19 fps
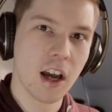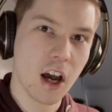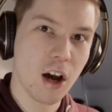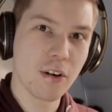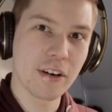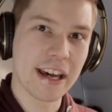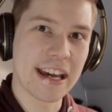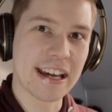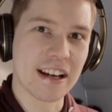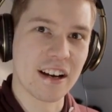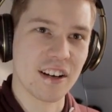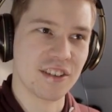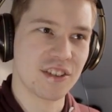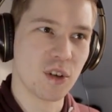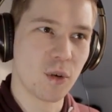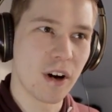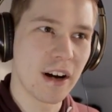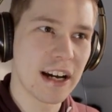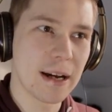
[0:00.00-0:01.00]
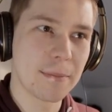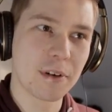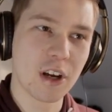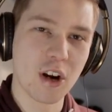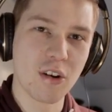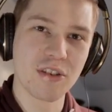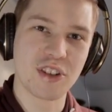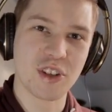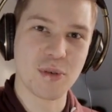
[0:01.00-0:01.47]
Okay guys, so I am
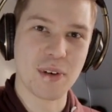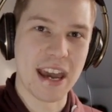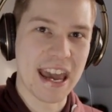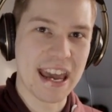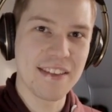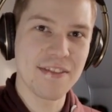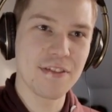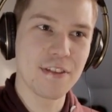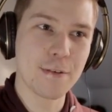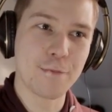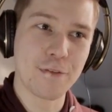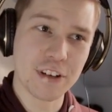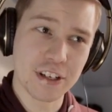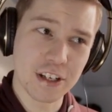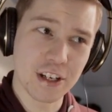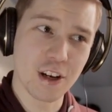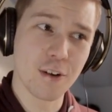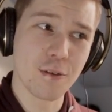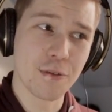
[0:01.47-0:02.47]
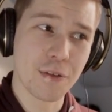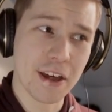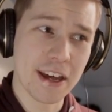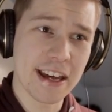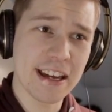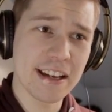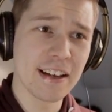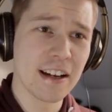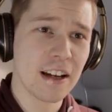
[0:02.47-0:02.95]
going to end the video
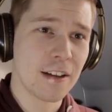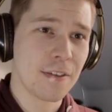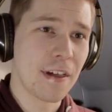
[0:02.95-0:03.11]
there.